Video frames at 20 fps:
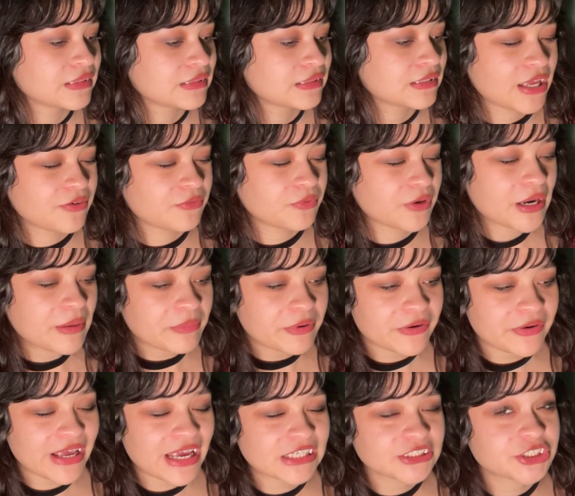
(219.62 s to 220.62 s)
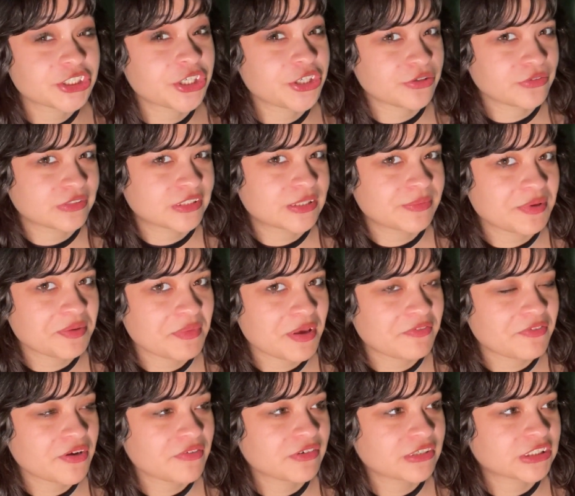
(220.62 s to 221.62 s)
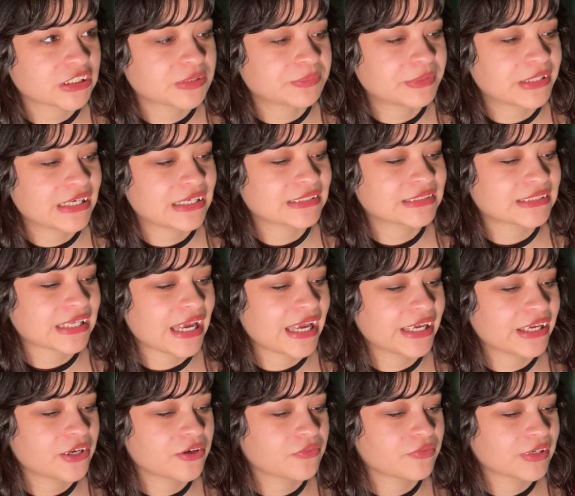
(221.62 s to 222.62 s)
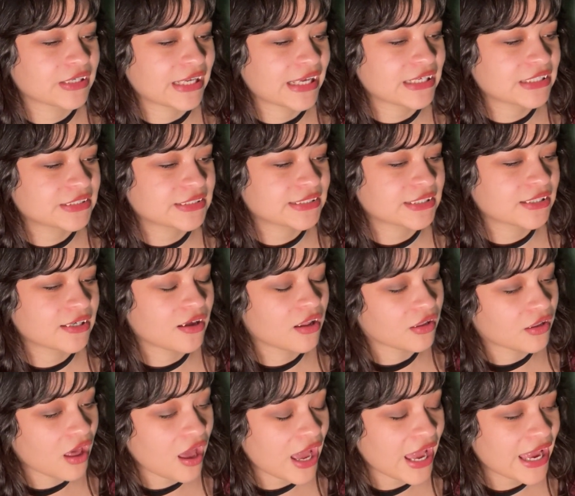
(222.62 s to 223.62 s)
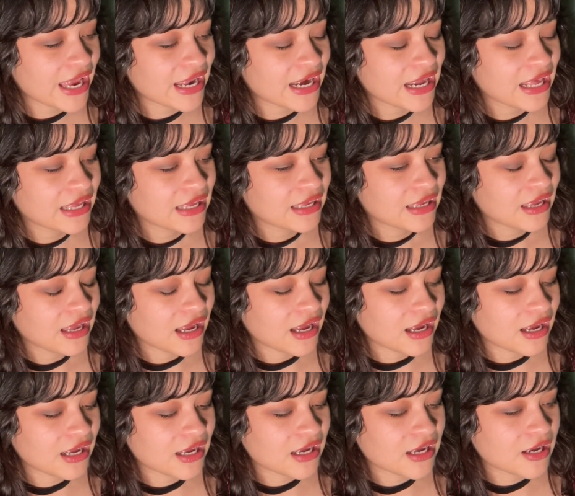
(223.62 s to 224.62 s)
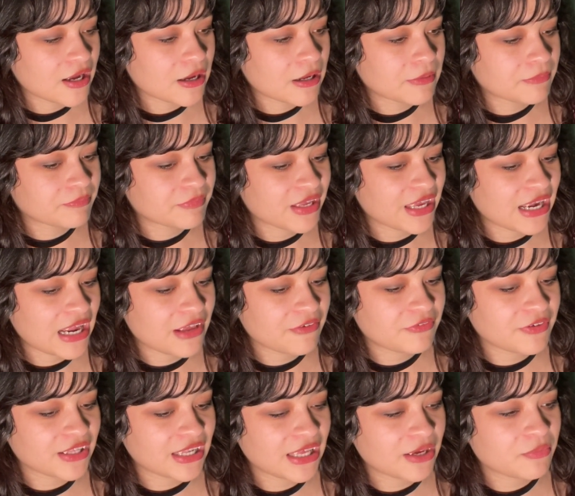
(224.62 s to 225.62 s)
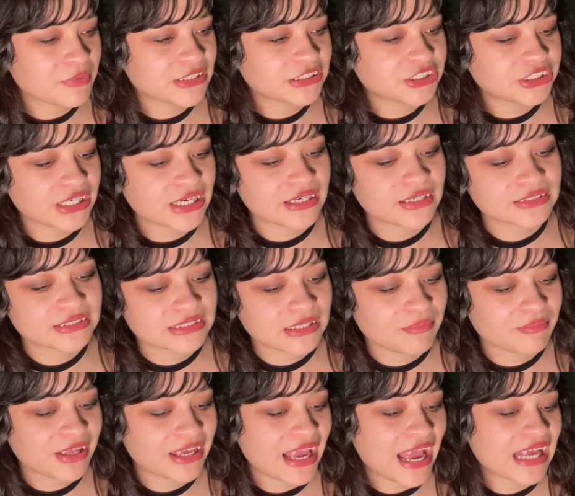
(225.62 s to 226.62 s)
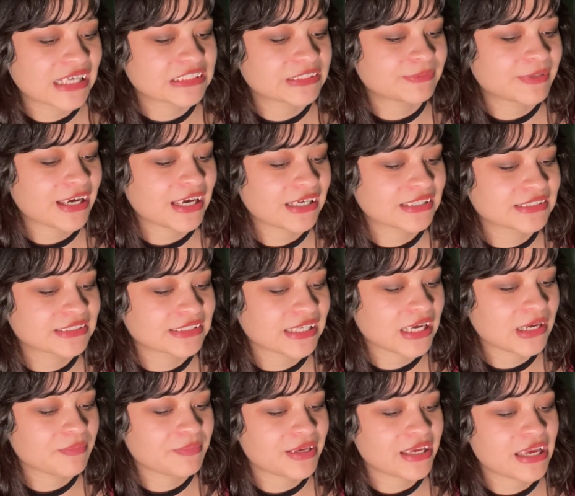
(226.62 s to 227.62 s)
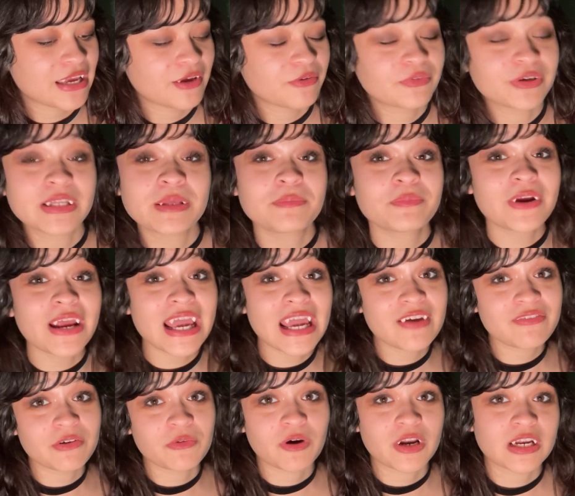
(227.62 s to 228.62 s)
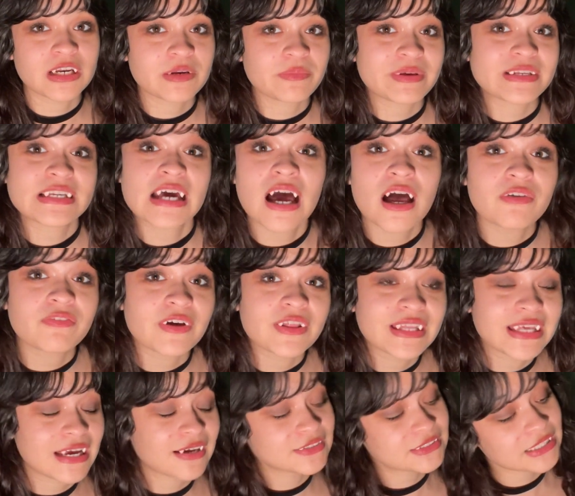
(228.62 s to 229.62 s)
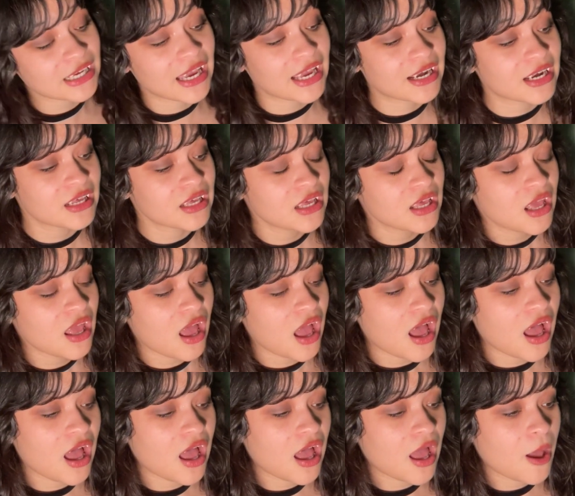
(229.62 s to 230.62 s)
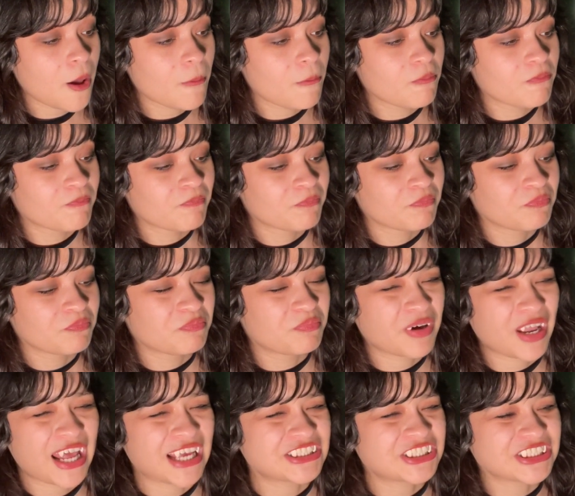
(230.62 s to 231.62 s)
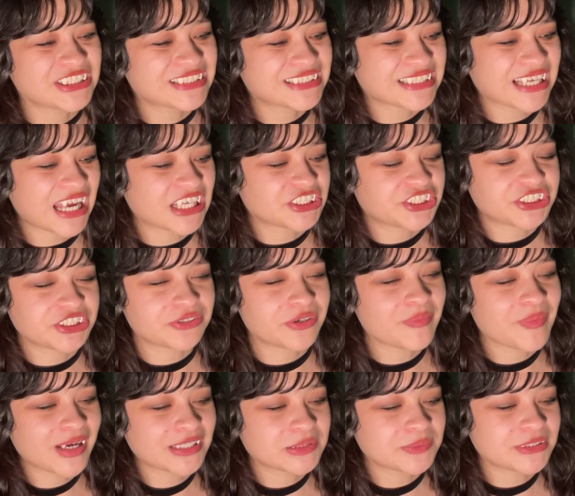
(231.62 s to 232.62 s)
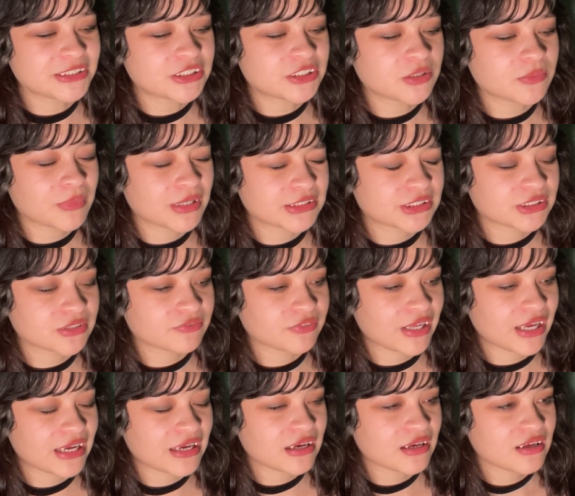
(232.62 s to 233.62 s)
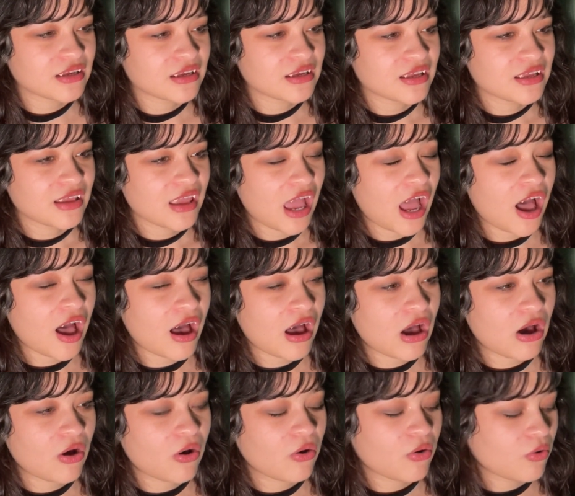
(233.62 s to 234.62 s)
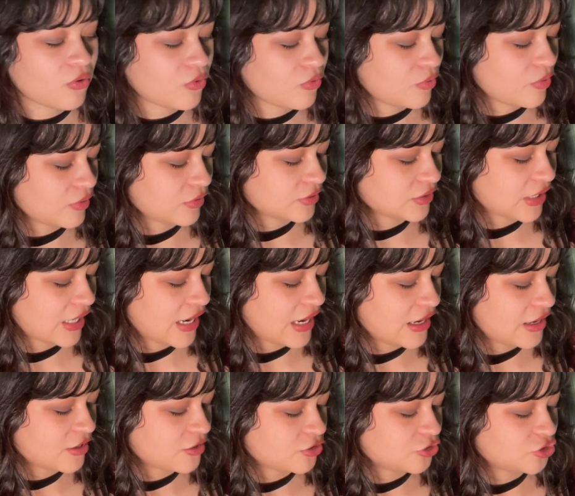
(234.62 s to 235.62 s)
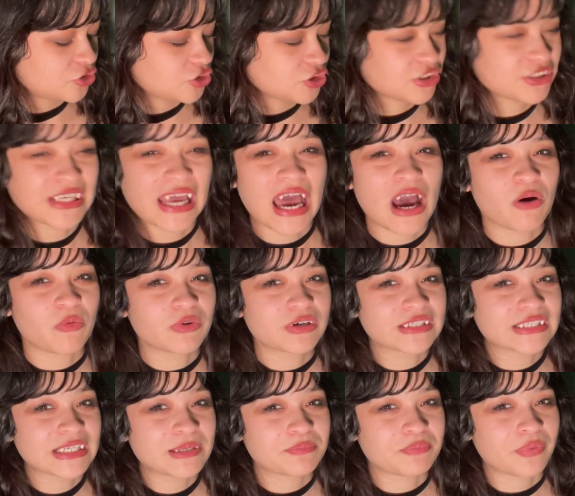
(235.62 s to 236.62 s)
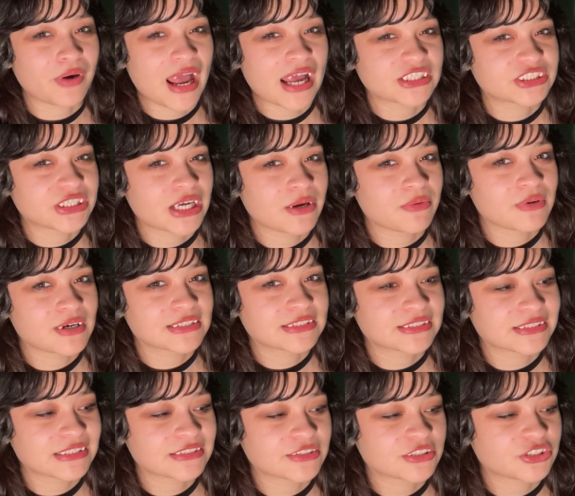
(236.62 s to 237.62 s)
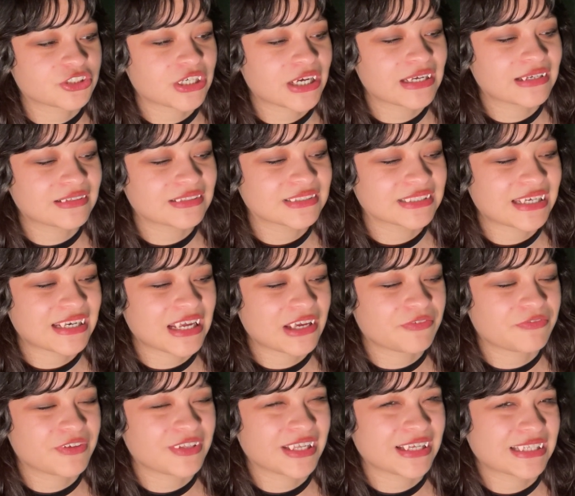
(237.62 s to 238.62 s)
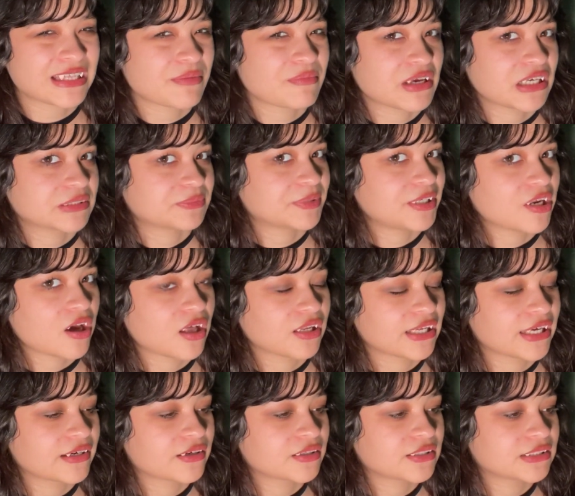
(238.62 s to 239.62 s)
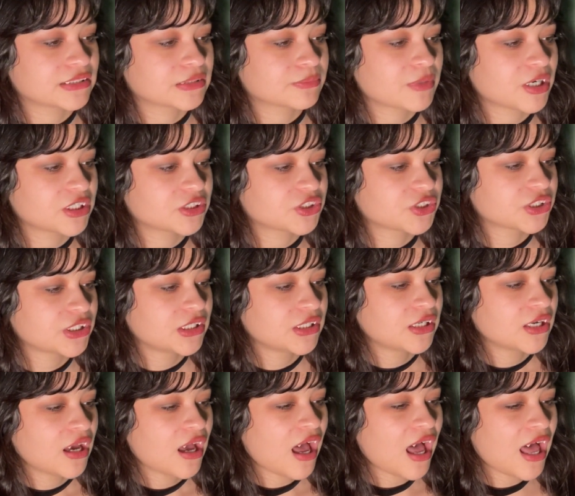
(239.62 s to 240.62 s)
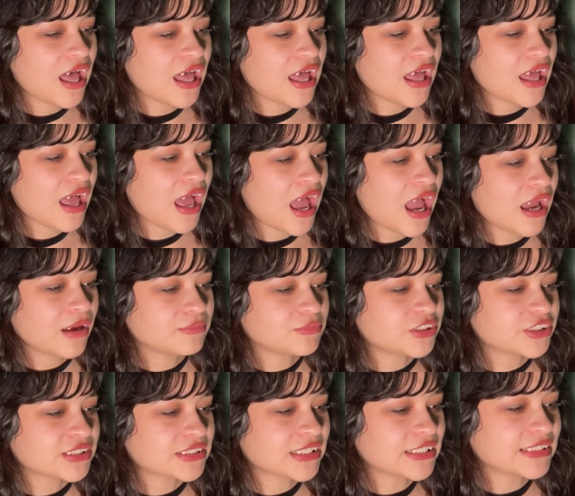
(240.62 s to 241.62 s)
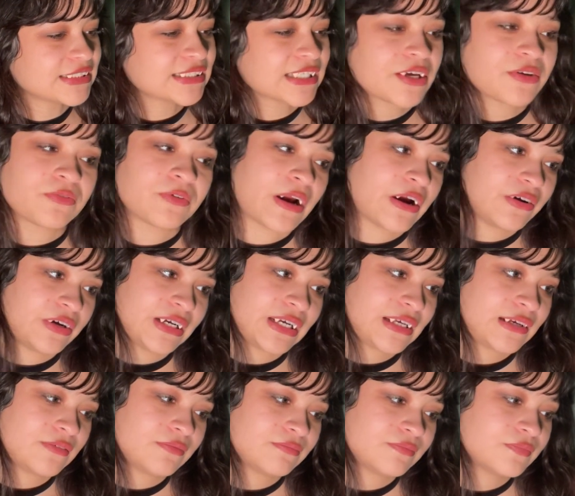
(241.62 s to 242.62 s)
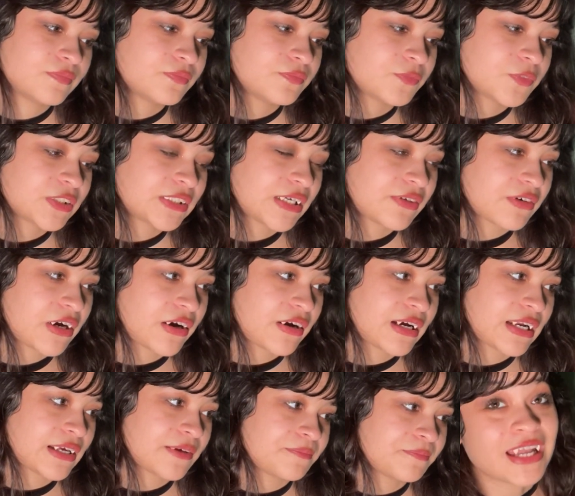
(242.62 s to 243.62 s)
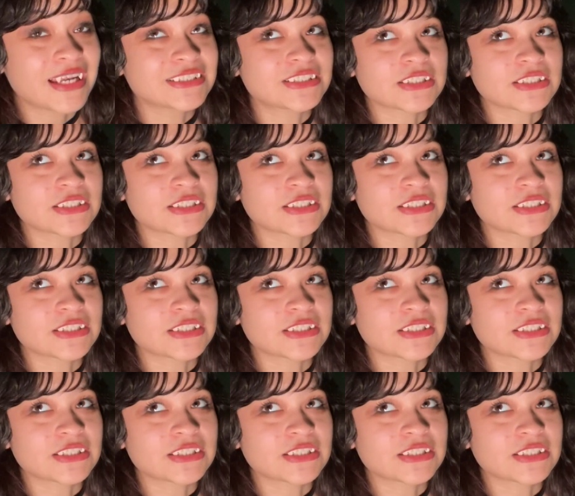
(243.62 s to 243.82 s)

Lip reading: And Rainbow Dash used to be my favorite just because I could relate to her a lot. And I feel like we share some like aspects, like being really brave and wanting to be tough on the outside. But she reminds me too much of like how like just outwardly brash I was as a child, and I feel like that makes me not like her as much. I'm just gonna say Rarity. We'll say Rarity. And it's